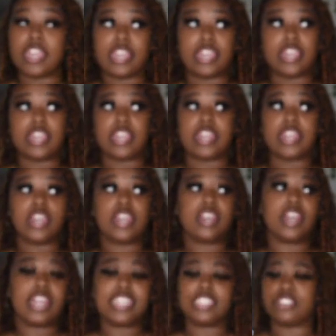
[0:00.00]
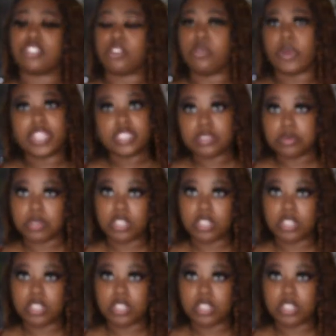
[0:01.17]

and I need to throw away some